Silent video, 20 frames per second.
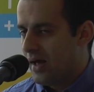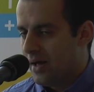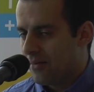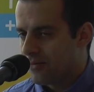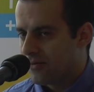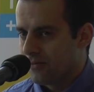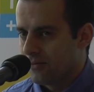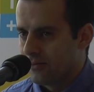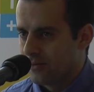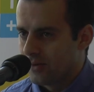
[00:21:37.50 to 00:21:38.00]

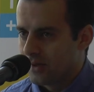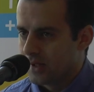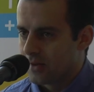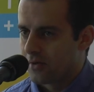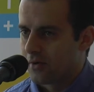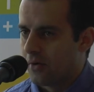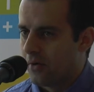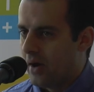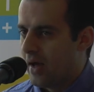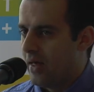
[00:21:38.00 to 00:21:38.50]
Absolutely.
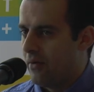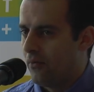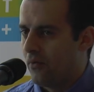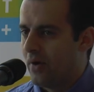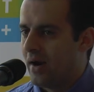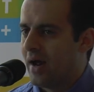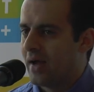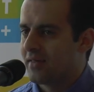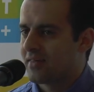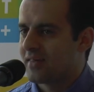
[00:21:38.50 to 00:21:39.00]
So
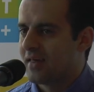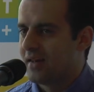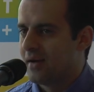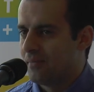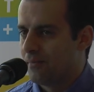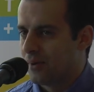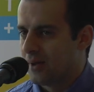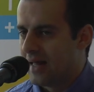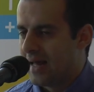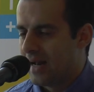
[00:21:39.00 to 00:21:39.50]
when I said
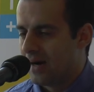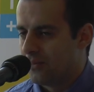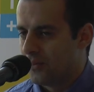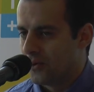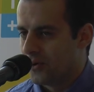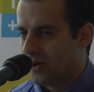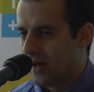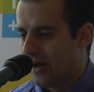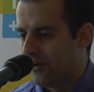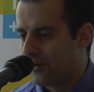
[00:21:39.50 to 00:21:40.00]

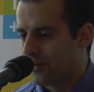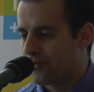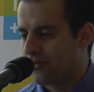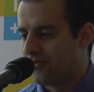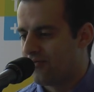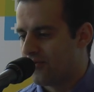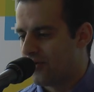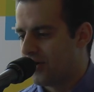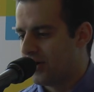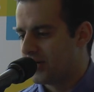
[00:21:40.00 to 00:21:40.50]
implantable, I was
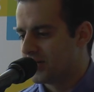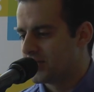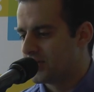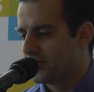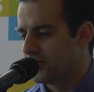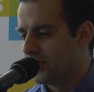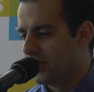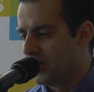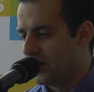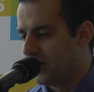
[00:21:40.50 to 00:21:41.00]
referring
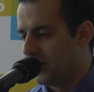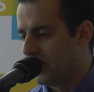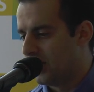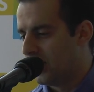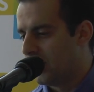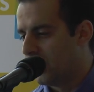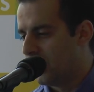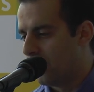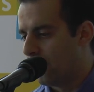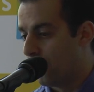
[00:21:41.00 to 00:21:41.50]
to
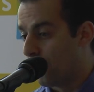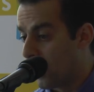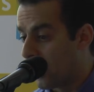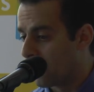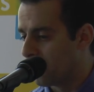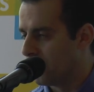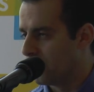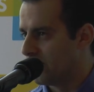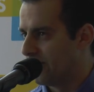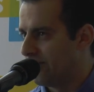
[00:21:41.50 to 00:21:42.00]
a
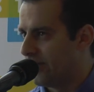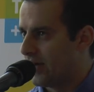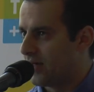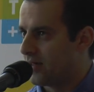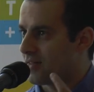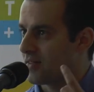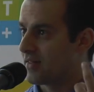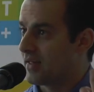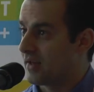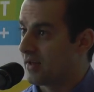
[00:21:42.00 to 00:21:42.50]
wearable
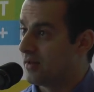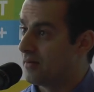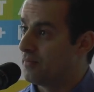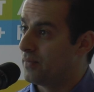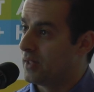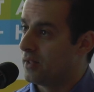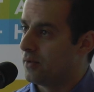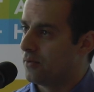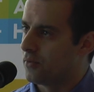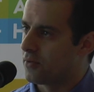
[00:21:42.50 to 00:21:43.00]
device that could
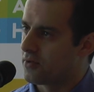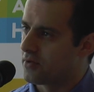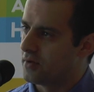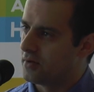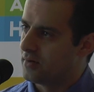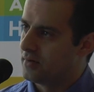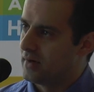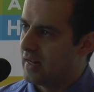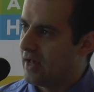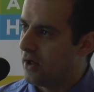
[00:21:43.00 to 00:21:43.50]
be used
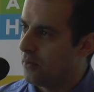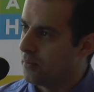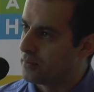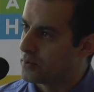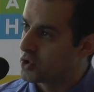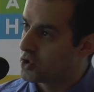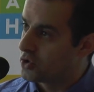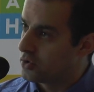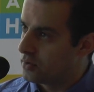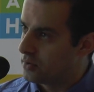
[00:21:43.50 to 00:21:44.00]
to help
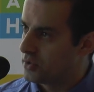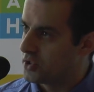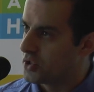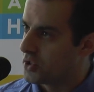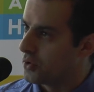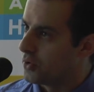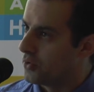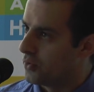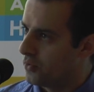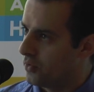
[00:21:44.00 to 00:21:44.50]

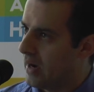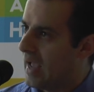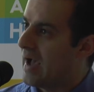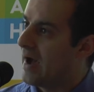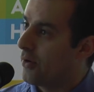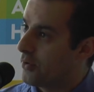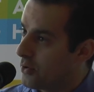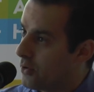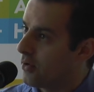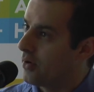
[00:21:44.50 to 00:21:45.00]
tune
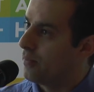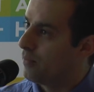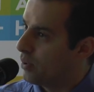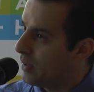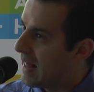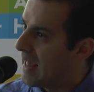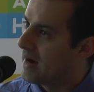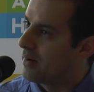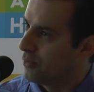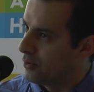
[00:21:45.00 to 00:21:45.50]
how your
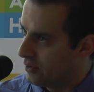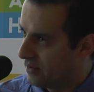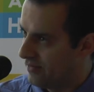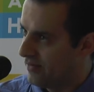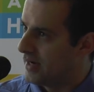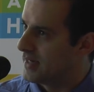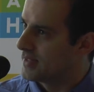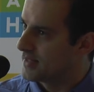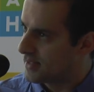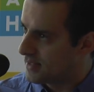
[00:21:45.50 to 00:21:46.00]
implantable
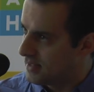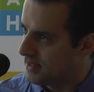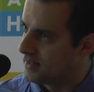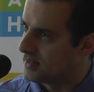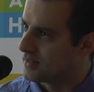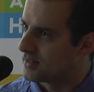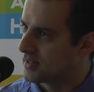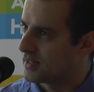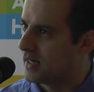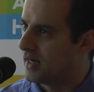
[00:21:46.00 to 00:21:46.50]
device
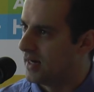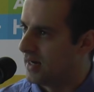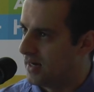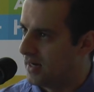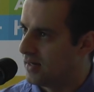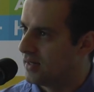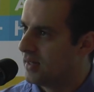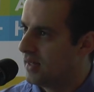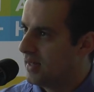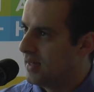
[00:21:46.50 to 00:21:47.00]

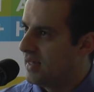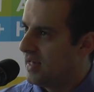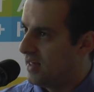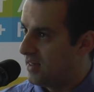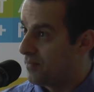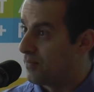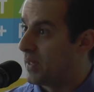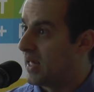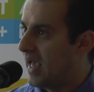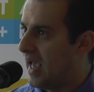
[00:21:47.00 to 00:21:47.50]

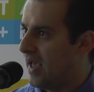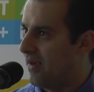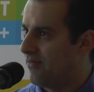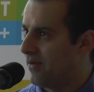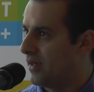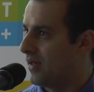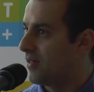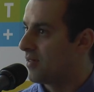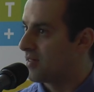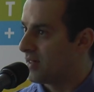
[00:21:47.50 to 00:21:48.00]
is
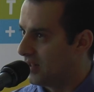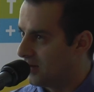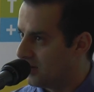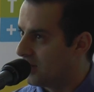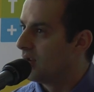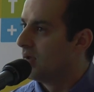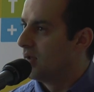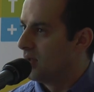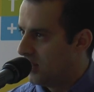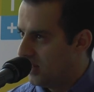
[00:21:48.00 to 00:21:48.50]
behaving. Is
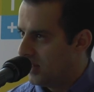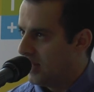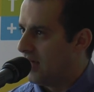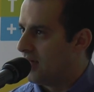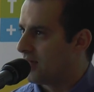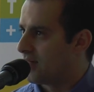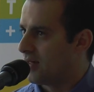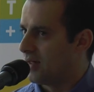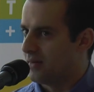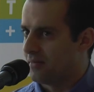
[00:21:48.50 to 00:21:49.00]

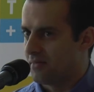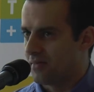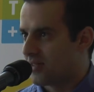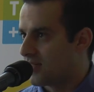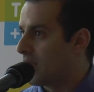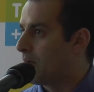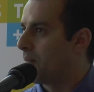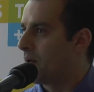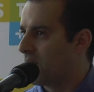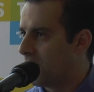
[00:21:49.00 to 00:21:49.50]
it
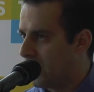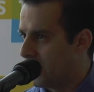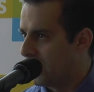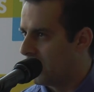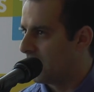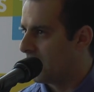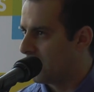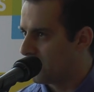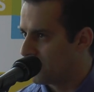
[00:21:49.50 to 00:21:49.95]
stimulating